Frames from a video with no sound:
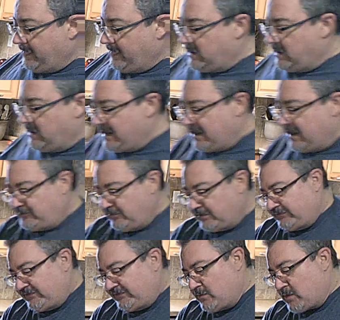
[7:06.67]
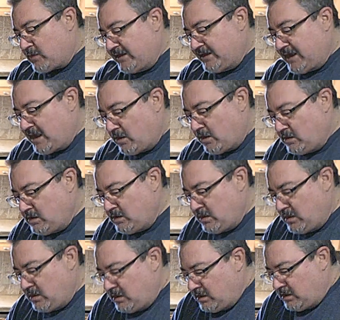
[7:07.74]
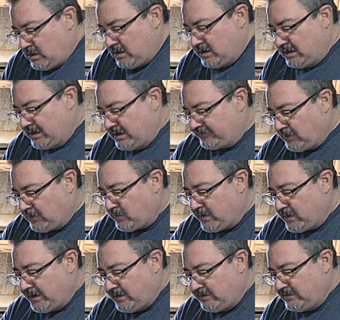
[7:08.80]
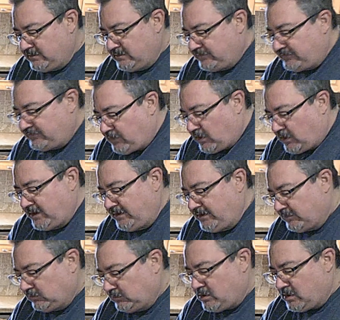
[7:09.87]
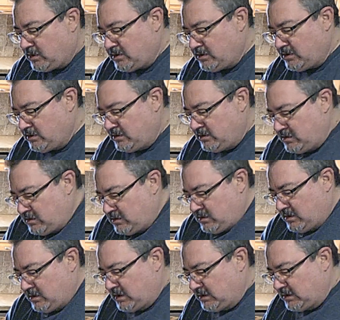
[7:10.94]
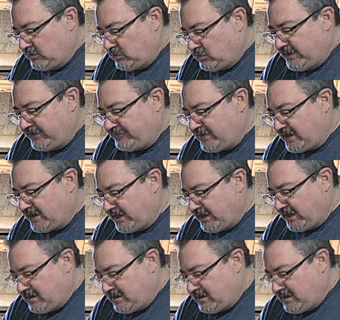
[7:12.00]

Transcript: And as you can see right now, it's already starting to look a little bit chickeny.